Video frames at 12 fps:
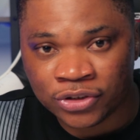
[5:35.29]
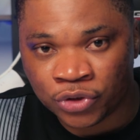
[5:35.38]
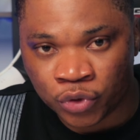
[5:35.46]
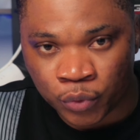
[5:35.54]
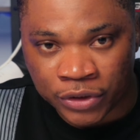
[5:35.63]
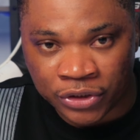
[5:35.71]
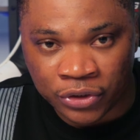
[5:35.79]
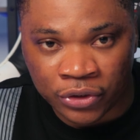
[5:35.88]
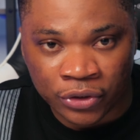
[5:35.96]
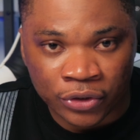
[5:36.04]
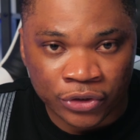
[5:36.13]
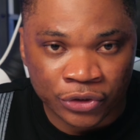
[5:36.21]
to
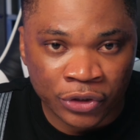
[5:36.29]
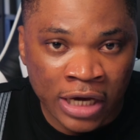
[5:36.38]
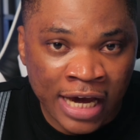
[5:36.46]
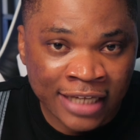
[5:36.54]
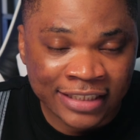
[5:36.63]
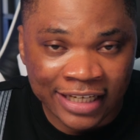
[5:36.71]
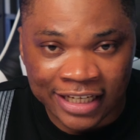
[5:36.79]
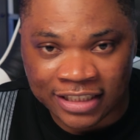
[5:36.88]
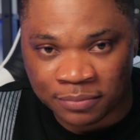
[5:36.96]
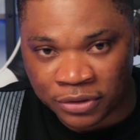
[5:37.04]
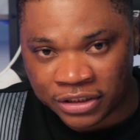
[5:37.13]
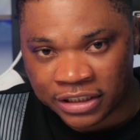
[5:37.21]
withdraw your hard
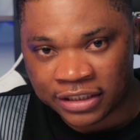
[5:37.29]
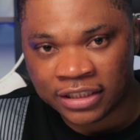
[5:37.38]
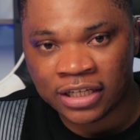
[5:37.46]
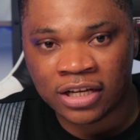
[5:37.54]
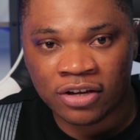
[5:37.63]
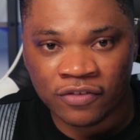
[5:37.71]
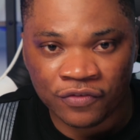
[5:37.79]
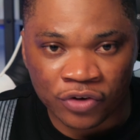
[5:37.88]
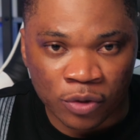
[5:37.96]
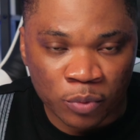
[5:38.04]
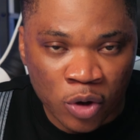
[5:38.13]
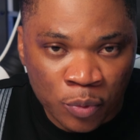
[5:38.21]
earned money
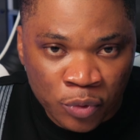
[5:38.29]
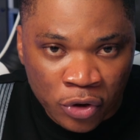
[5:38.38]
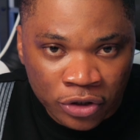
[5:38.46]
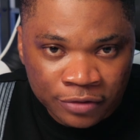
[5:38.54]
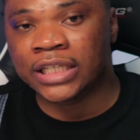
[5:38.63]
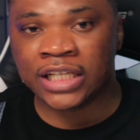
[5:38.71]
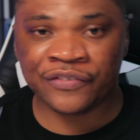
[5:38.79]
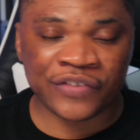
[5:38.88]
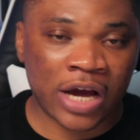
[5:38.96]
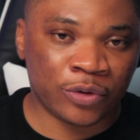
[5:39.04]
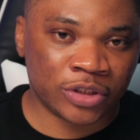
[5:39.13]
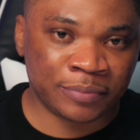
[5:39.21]
from Upwork. If
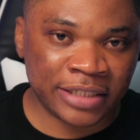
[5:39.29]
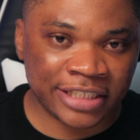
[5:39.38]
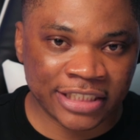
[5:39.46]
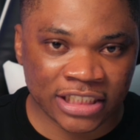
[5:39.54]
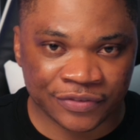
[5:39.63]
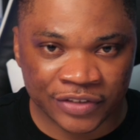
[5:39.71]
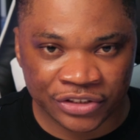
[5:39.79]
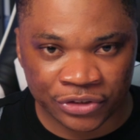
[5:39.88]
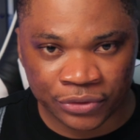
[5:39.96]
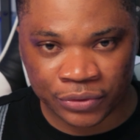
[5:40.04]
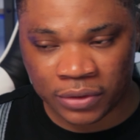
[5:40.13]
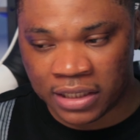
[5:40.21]
I was making this
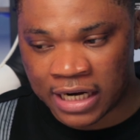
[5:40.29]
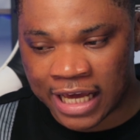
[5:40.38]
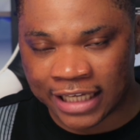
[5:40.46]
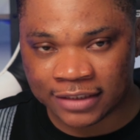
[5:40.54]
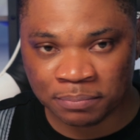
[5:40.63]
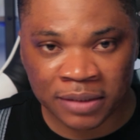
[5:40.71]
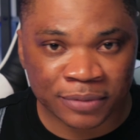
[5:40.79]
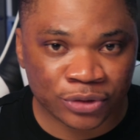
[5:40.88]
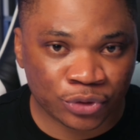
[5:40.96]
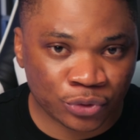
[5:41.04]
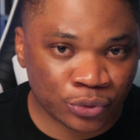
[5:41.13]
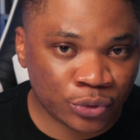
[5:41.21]
video like maybe
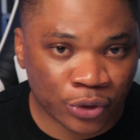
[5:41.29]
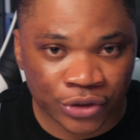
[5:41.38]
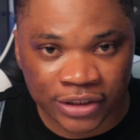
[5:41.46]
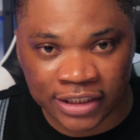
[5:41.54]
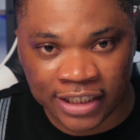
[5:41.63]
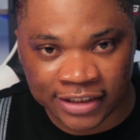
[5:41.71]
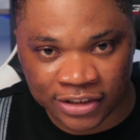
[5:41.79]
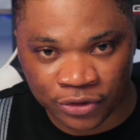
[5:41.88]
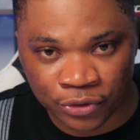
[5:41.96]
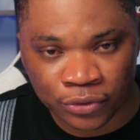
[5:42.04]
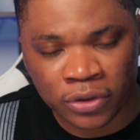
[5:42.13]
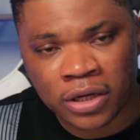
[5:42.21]
2 or 3 years
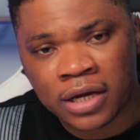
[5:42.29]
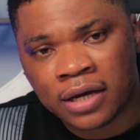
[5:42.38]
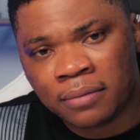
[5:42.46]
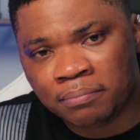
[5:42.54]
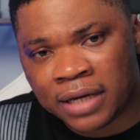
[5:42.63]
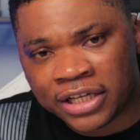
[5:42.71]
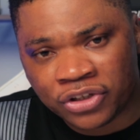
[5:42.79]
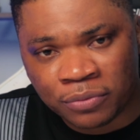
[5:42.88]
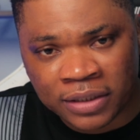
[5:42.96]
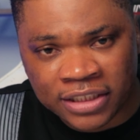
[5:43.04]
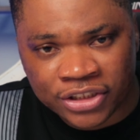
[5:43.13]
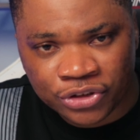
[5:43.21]
ago, my
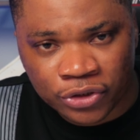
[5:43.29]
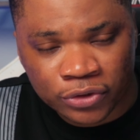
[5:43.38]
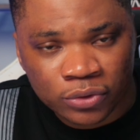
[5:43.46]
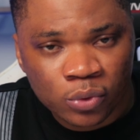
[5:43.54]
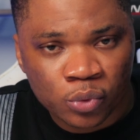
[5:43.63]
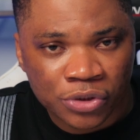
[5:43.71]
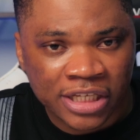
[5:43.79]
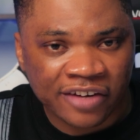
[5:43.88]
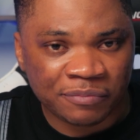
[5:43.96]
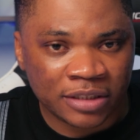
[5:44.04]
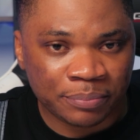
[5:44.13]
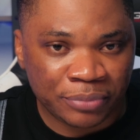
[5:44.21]
recommendation would have been